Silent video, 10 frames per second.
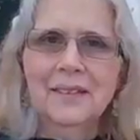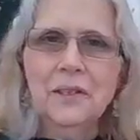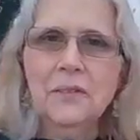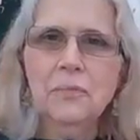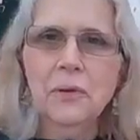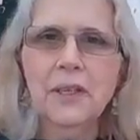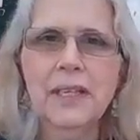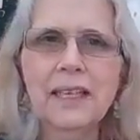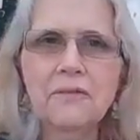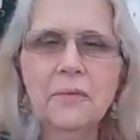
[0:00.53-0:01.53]
Good
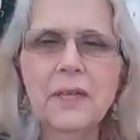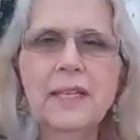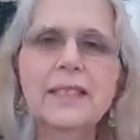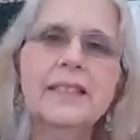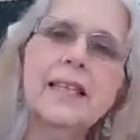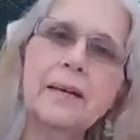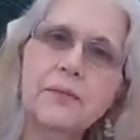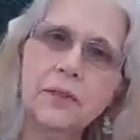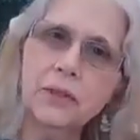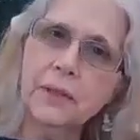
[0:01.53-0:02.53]
morning, everyone. It's
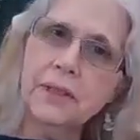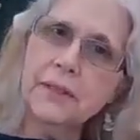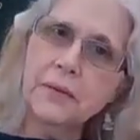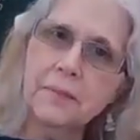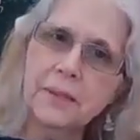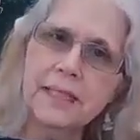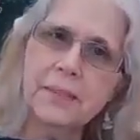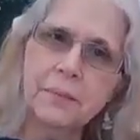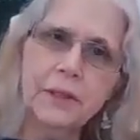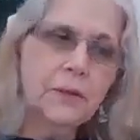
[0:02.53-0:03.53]
time for Stories with
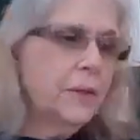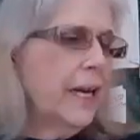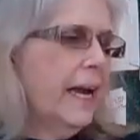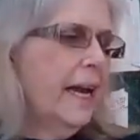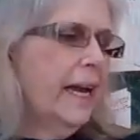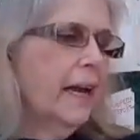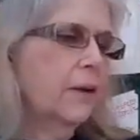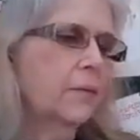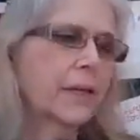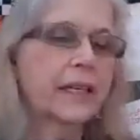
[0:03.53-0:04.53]
Mrs. Ballou,
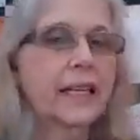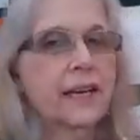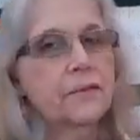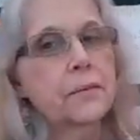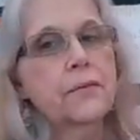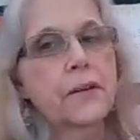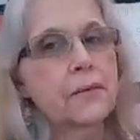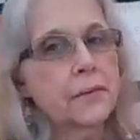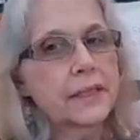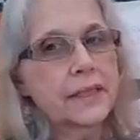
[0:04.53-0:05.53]
and we're going to have some
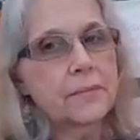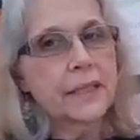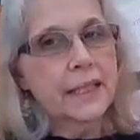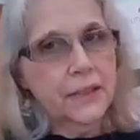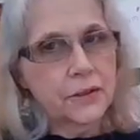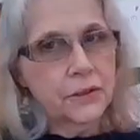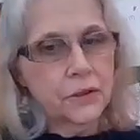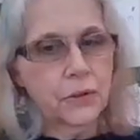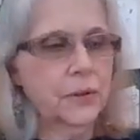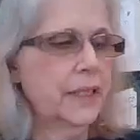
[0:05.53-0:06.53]
fun with some Easter
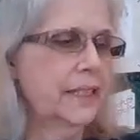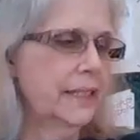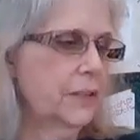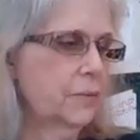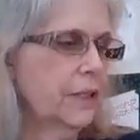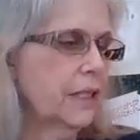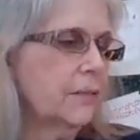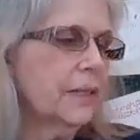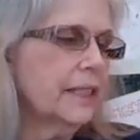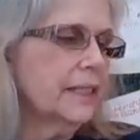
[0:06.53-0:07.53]
stories this morning.
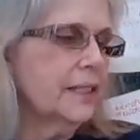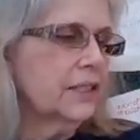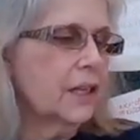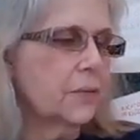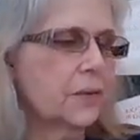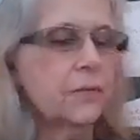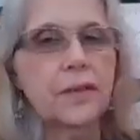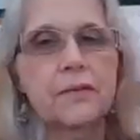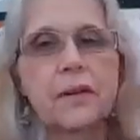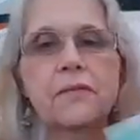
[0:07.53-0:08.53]
And we're going to start with
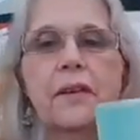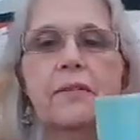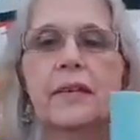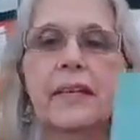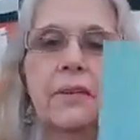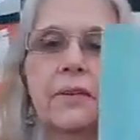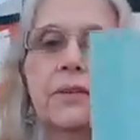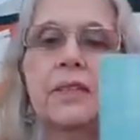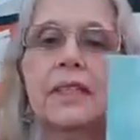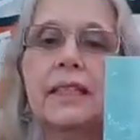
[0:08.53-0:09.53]
one of our favorite
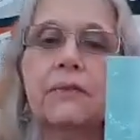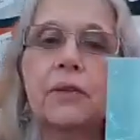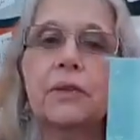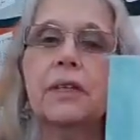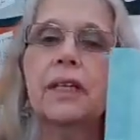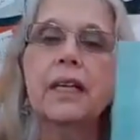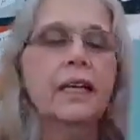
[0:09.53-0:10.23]
characters, Clifford.